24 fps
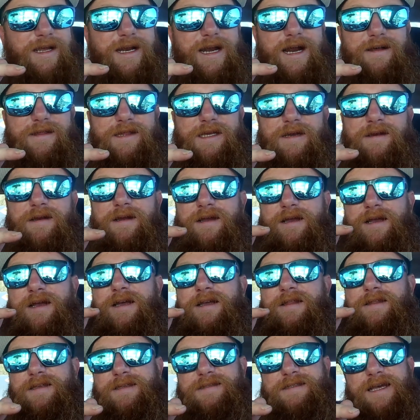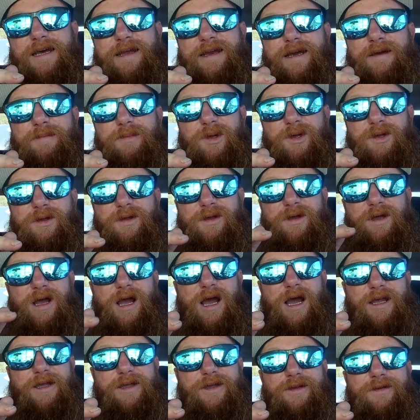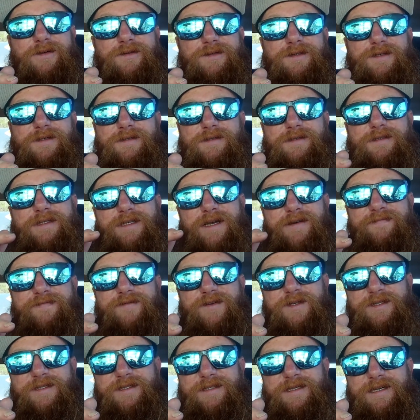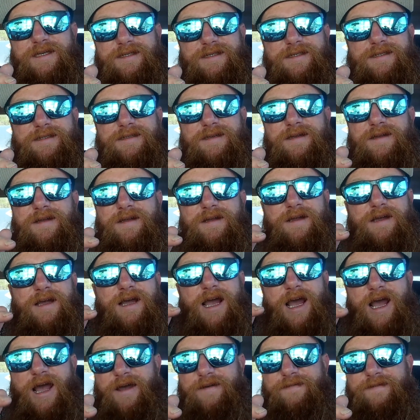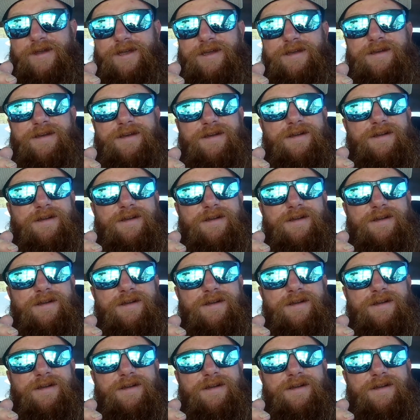get out there, the setup, I use 7'6" heavy